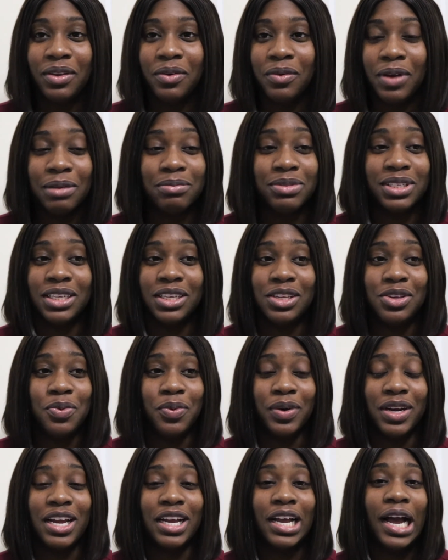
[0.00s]
I'm telling you,
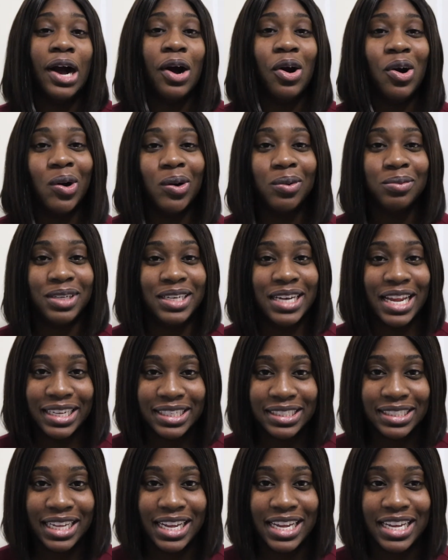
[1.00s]
when I got home the
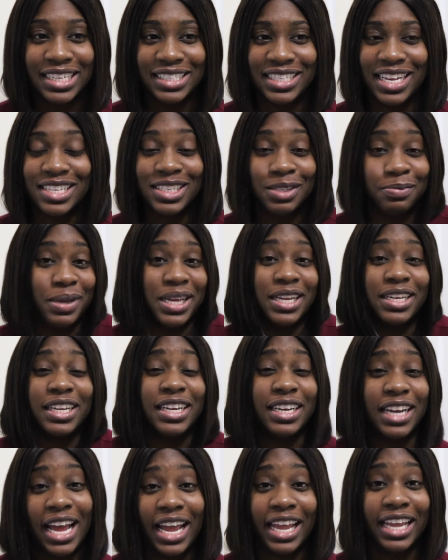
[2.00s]
next day, cause I spent the
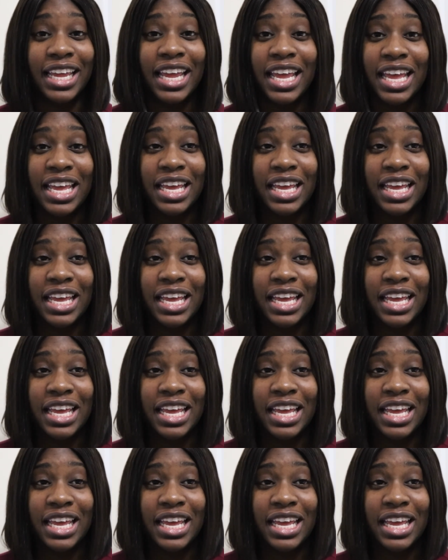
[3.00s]
night